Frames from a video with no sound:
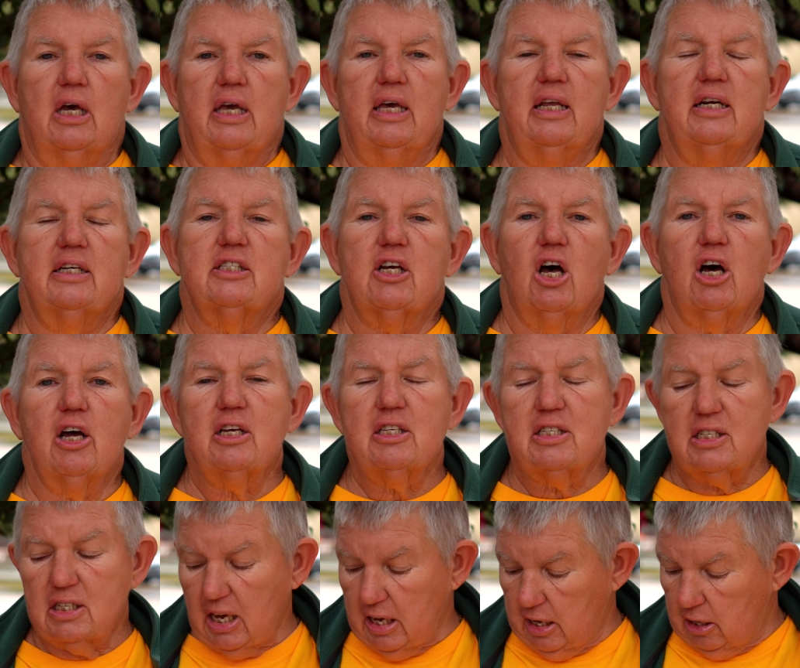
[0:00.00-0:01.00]
It is on a
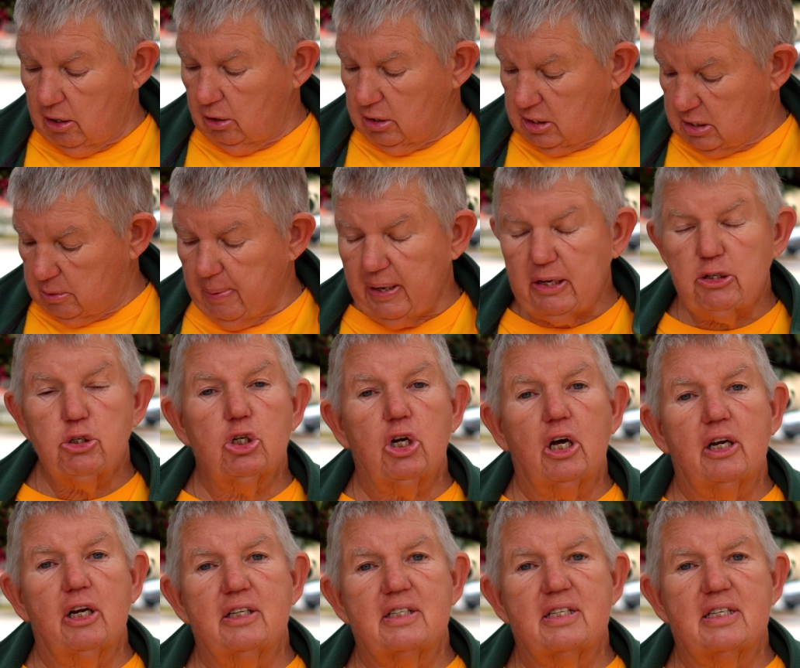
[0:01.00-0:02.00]
scale, it's measured
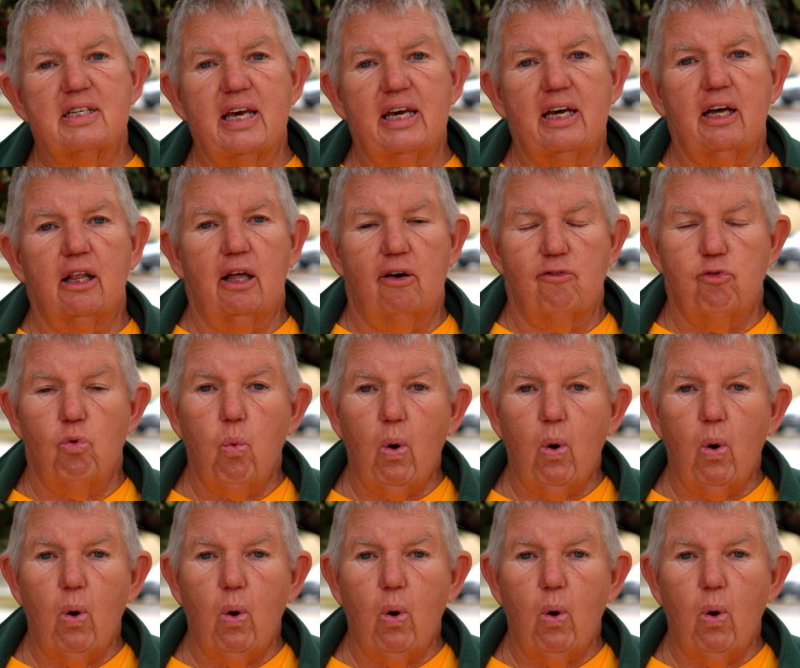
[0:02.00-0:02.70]
on a scale of